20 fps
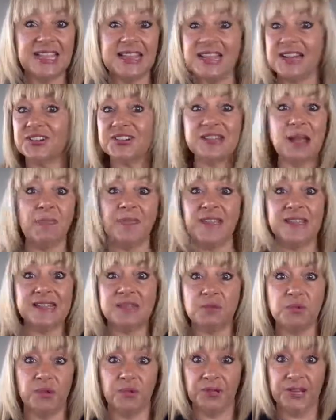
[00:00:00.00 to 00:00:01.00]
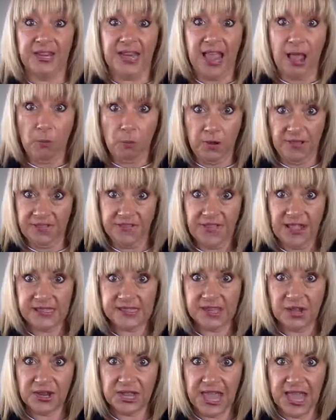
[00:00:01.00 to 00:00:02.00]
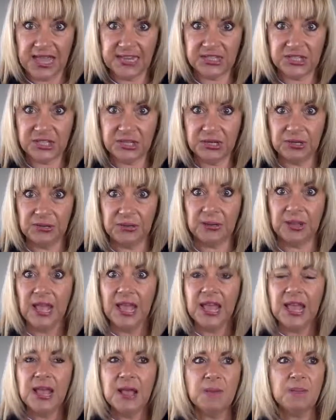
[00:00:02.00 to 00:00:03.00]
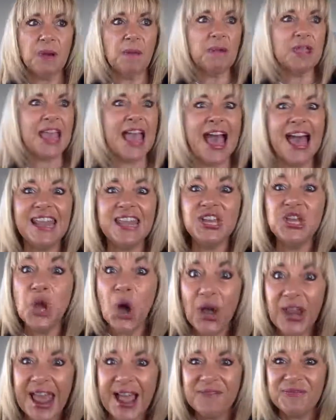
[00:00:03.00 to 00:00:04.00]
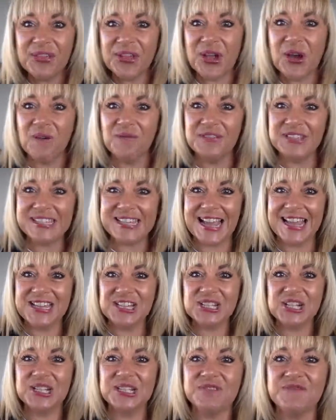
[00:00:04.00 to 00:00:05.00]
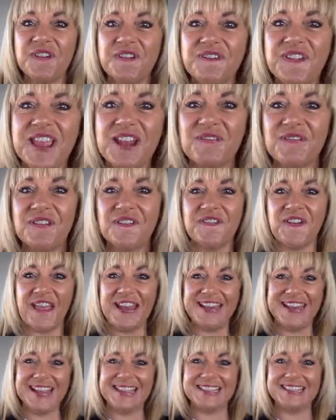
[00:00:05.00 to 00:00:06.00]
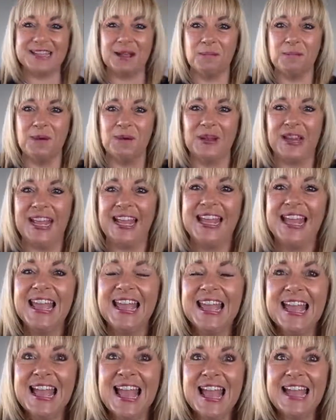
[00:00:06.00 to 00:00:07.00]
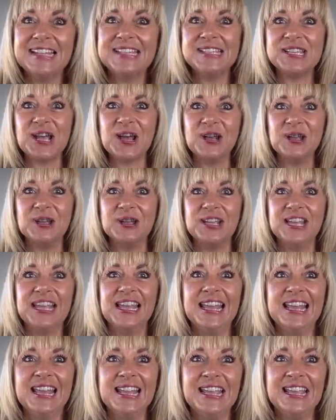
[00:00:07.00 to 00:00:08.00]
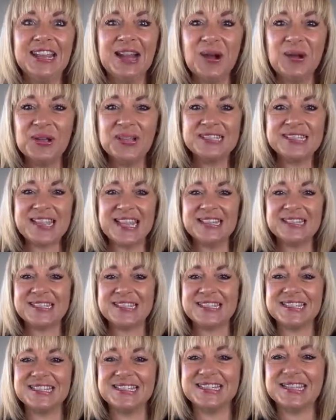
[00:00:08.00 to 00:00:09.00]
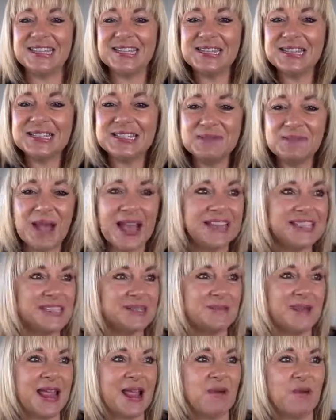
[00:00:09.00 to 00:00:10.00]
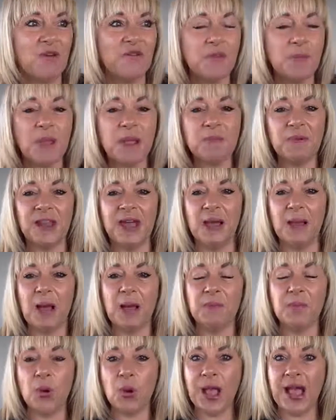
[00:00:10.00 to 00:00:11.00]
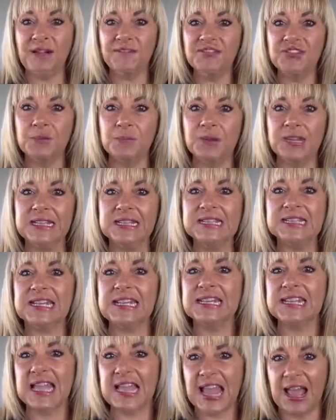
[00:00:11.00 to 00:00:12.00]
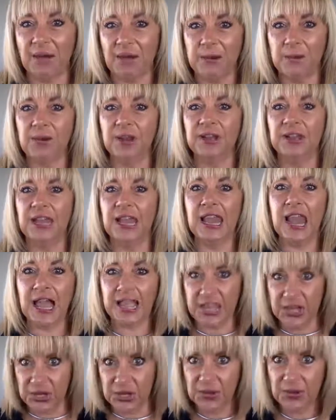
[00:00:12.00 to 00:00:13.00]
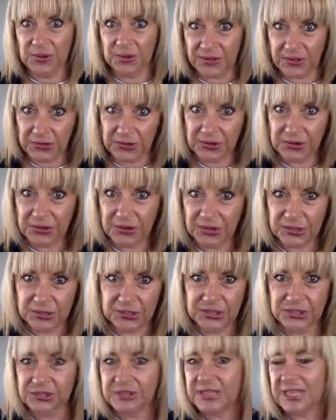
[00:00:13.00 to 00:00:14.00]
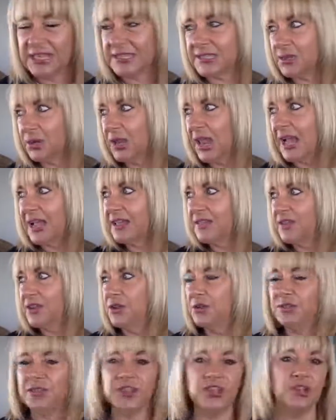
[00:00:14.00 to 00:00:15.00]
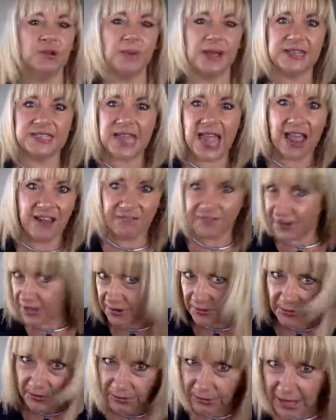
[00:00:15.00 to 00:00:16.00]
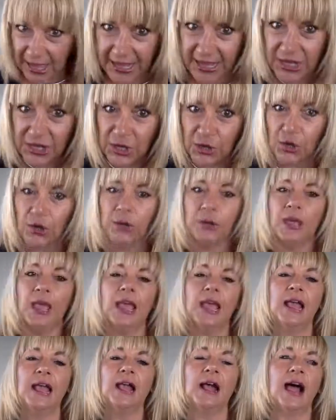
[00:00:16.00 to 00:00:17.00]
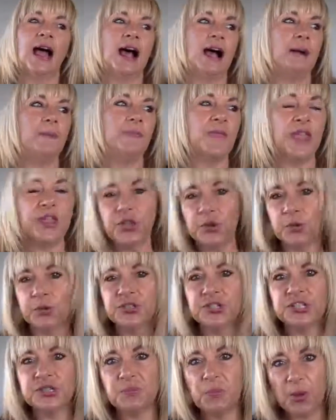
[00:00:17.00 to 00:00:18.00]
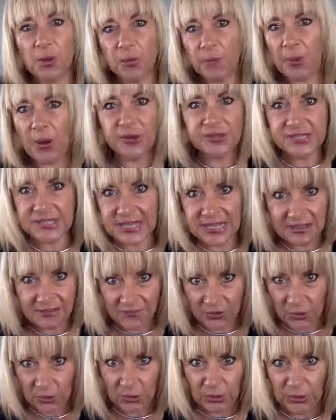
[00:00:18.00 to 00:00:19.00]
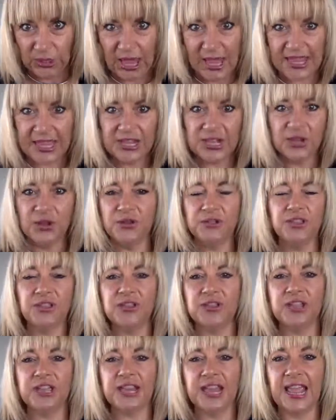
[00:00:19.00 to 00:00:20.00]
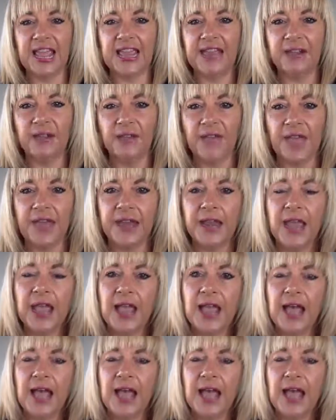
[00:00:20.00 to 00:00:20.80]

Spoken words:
And there are some things that we'll need help with, and that's okay too. But we can't not have the conversations for fear of offending somebody. And so, it's just amazes me how often people are more comfortable in sitting there going, well, lucky you that you could do this, or lucky you that you went to Africa, or lucky you that you were just born positive, or lucky you that you can handle that.